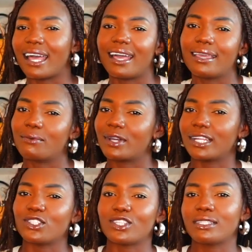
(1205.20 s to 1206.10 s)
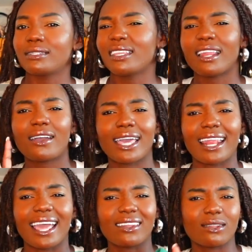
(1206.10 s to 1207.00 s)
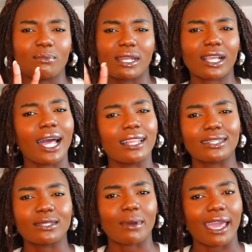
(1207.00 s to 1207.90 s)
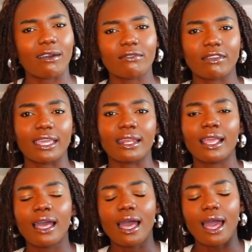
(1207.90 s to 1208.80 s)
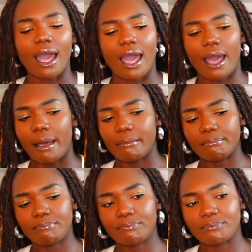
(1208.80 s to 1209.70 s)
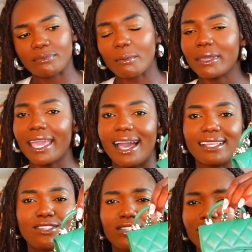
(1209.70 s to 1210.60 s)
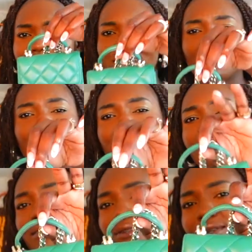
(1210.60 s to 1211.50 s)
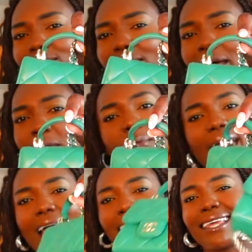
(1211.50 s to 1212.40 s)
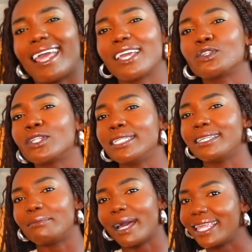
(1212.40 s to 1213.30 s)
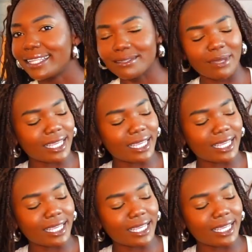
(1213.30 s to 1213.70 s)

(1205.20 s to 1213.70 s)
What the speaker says: I want to just, you know, kind of add a little bit of color to my outfit. But yeah, it's just the cutest little bag, and I actually did buy this